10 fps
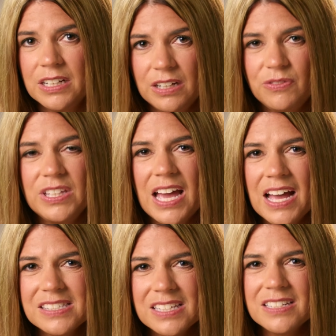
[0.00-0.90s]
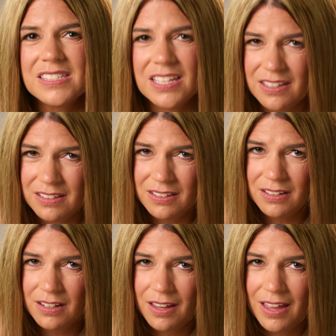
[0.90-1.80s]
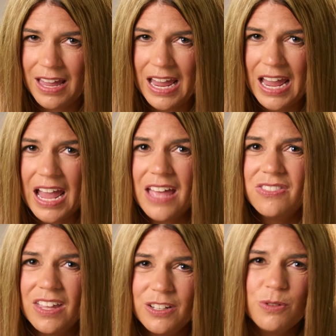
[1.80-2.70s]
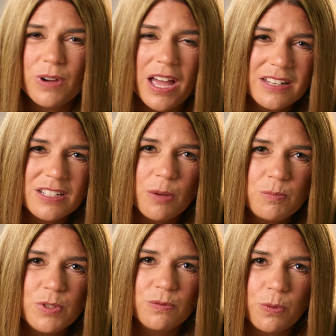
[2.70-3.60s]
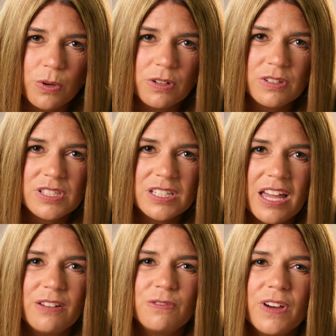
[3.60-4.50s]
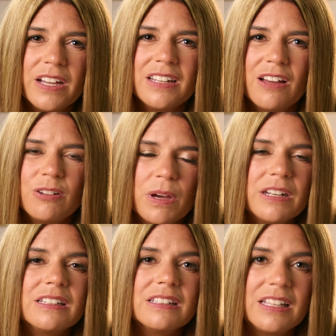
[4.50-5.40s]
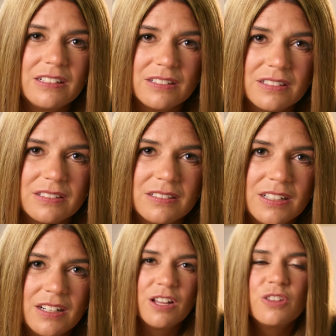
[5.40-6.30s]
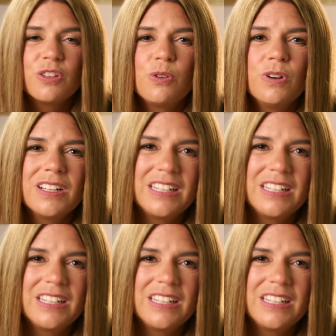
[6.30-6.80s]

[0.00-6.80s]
if the asset is hidden and then you end up divorced and find out about it later, the court